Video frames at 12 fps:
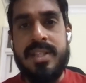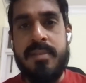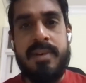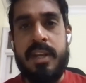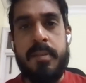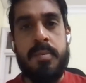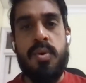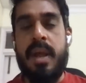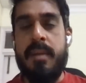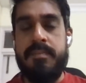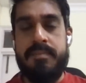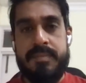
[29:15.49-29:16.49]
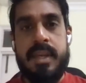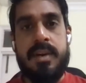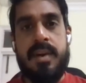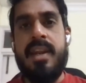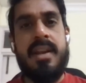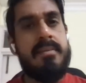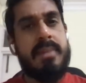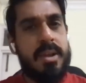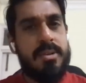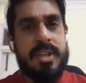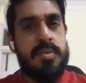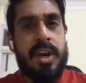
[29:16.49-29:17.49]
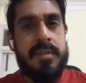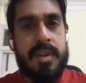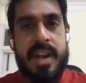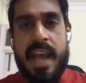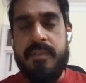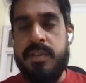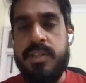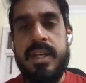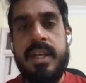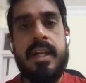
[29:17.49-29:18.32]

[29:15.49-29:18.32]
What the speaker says: Some kind of program, right? By using whatever language.